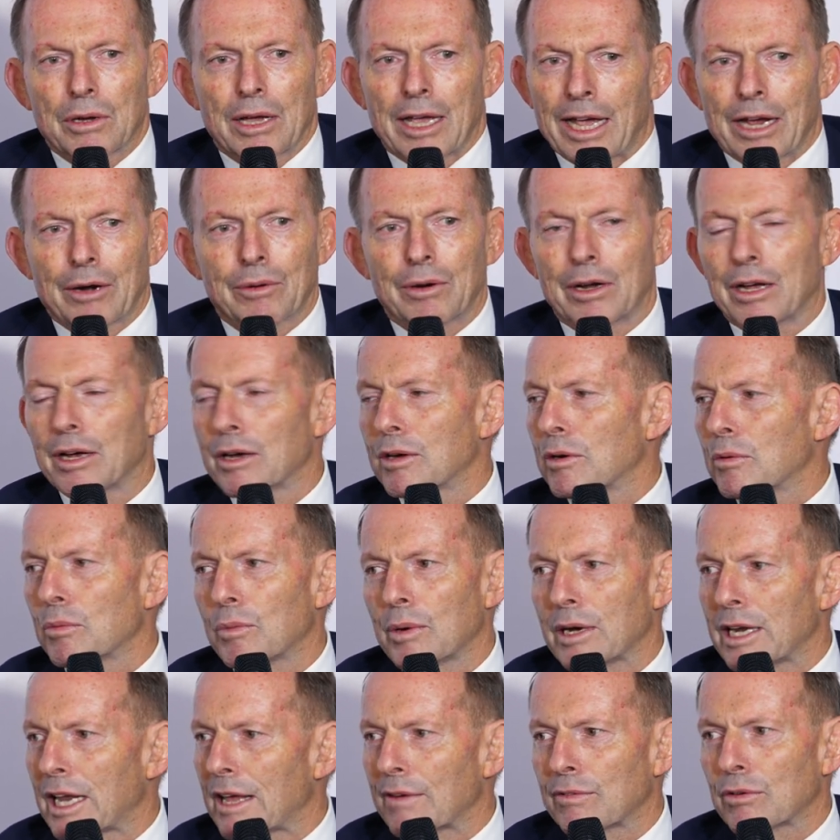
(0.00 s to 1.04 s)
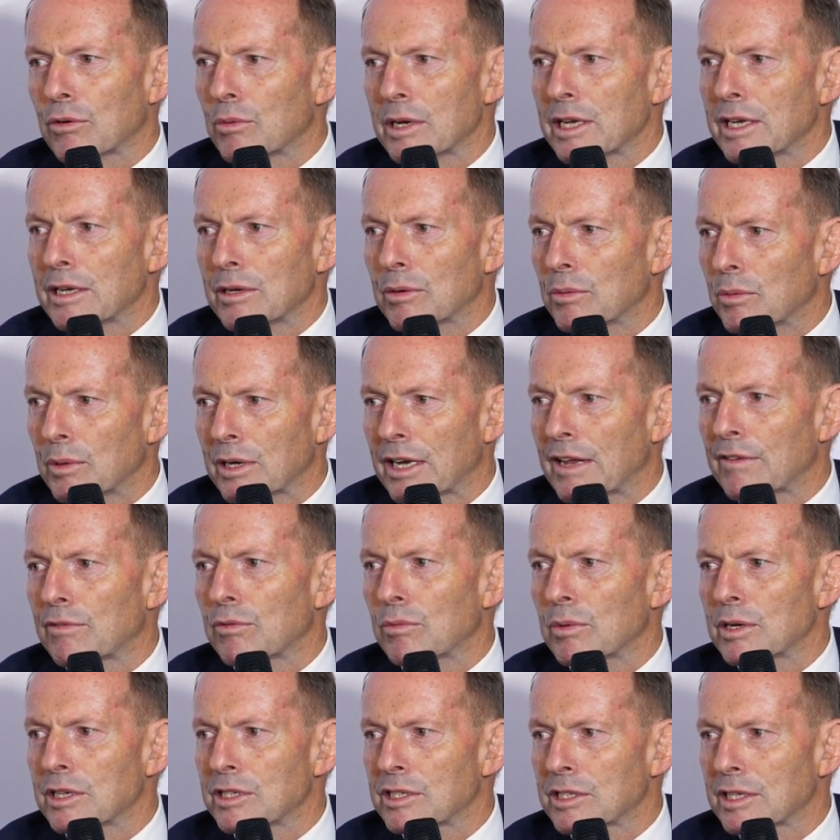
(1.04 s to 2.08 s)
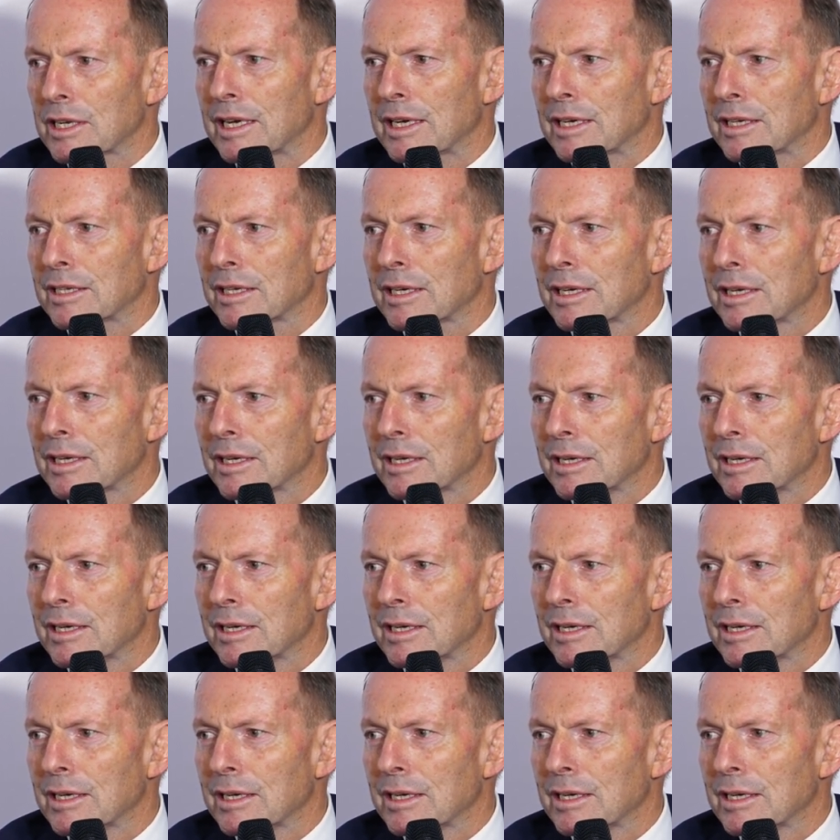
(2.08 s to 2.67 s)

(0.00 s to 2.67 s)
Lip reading: error whenever we see it,